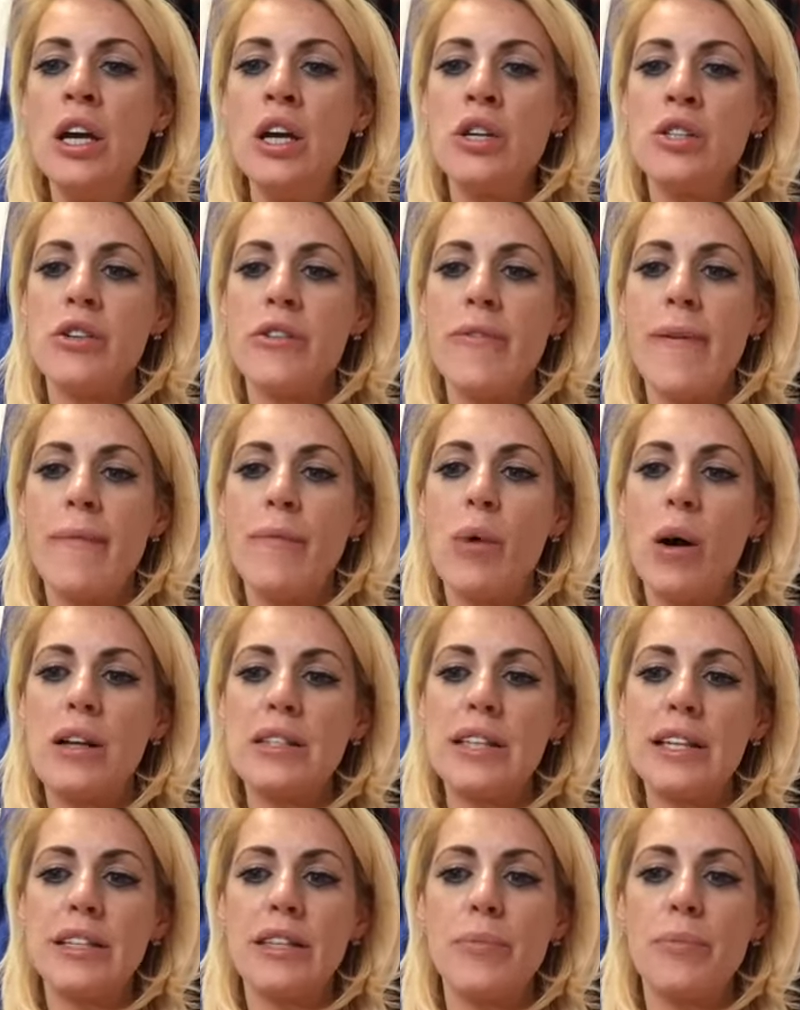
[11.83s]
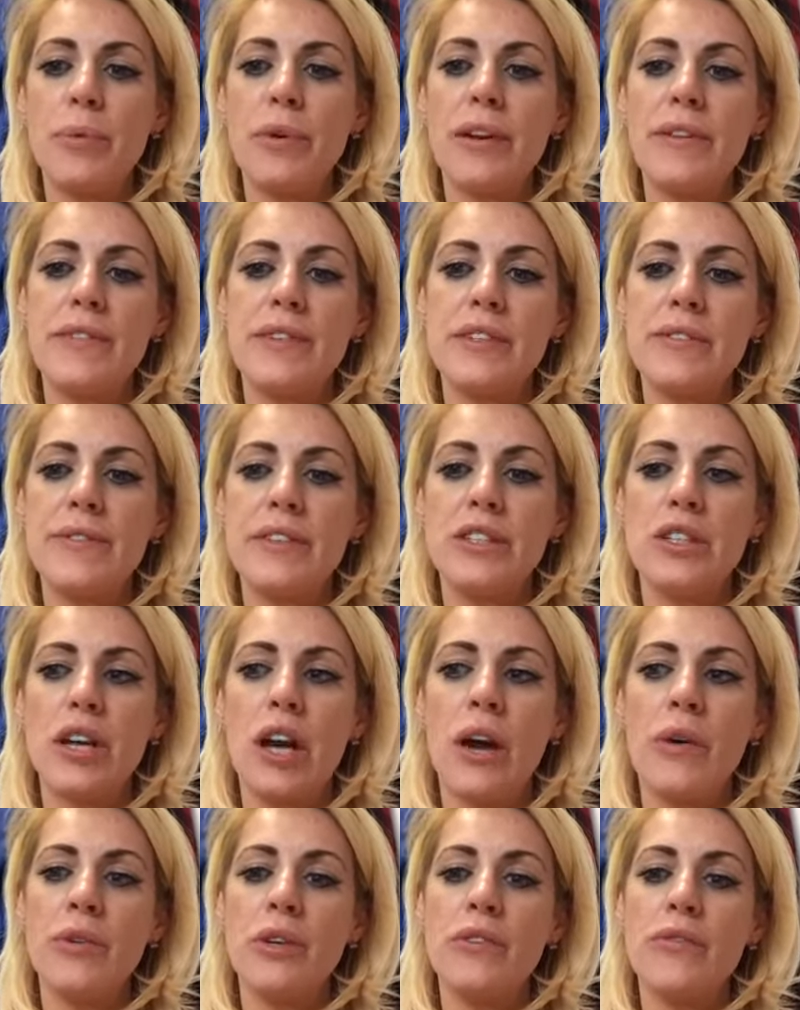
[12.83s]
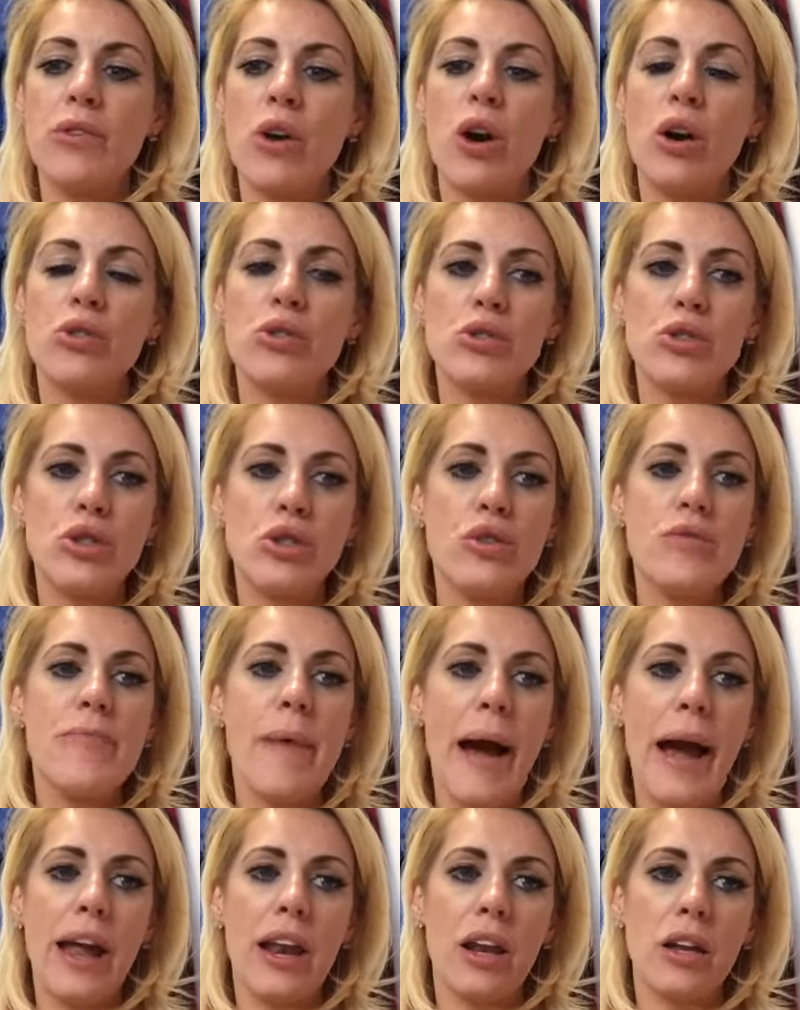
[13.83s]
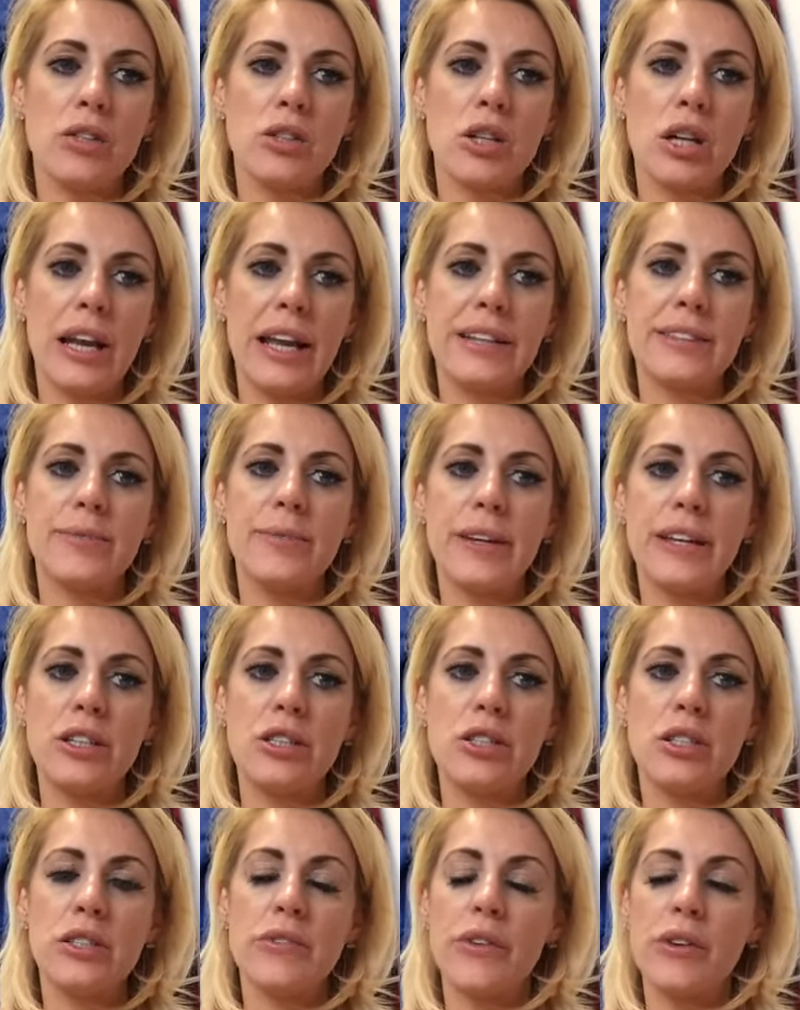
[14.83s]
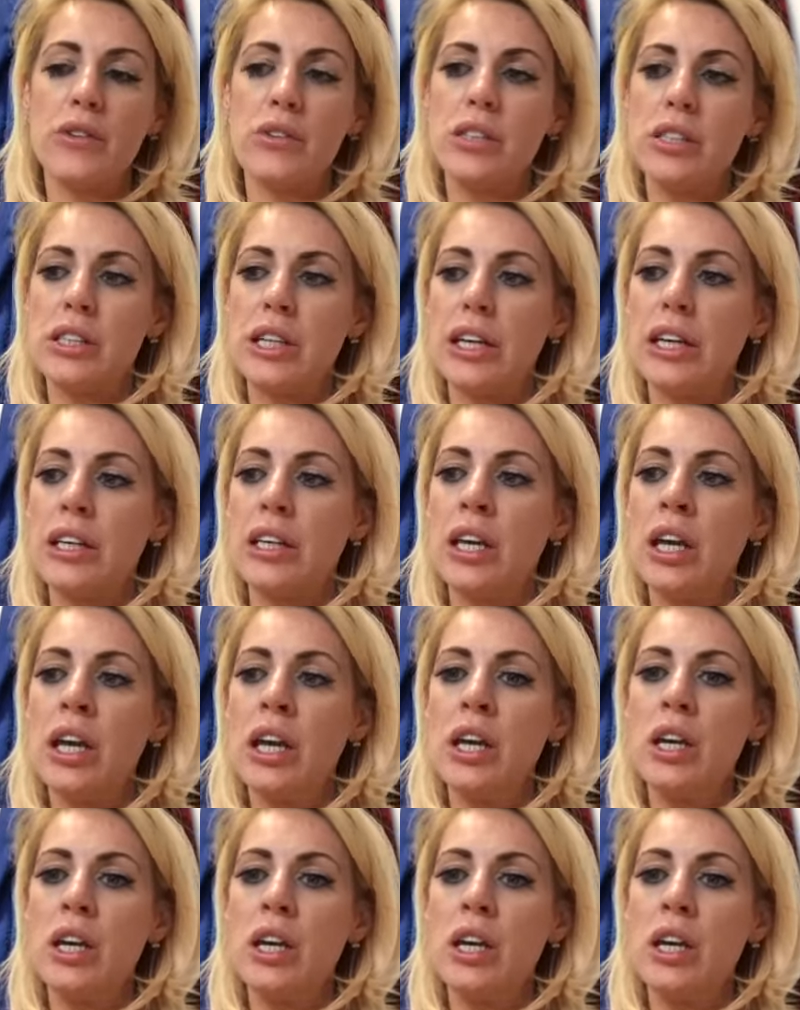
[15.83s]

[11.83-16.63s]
So remember what I said in the previous video, you've got two biological explanations of OCD.